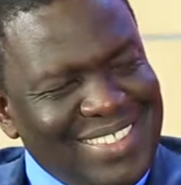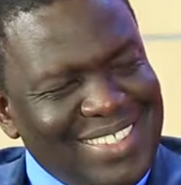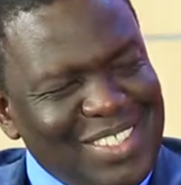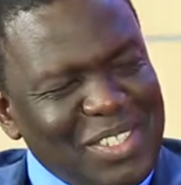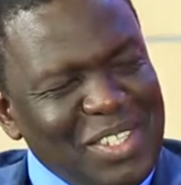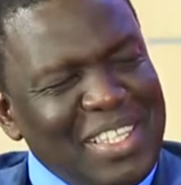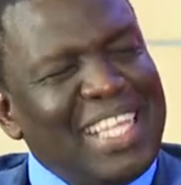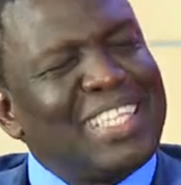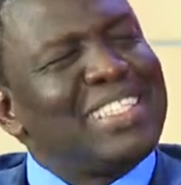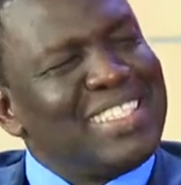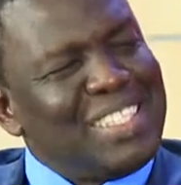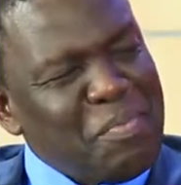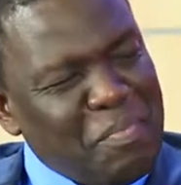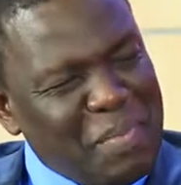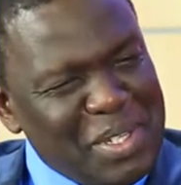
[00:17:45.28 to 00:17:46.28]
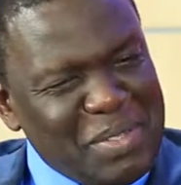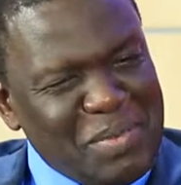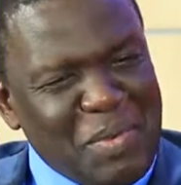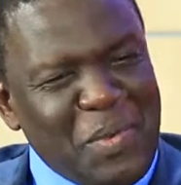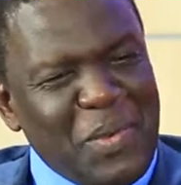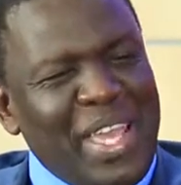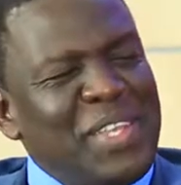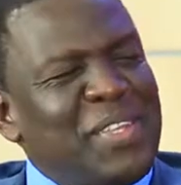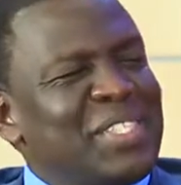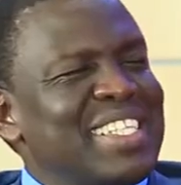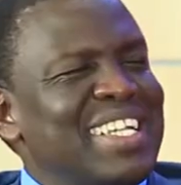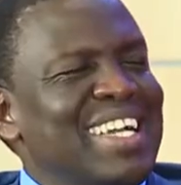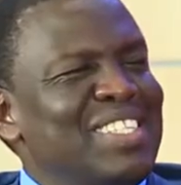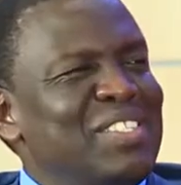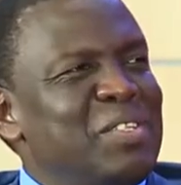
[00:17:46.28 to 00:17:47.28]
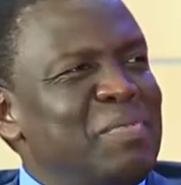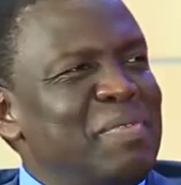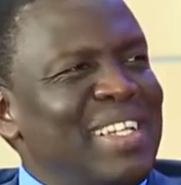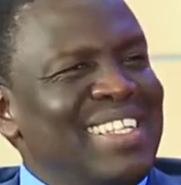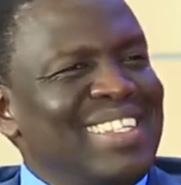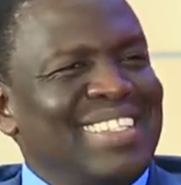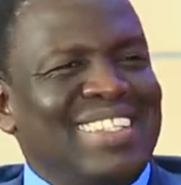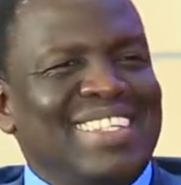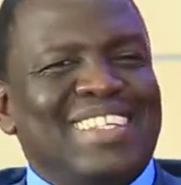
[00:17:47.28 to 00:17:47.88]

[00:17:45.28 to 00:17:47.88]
So that's the principle we are using as Jubilee.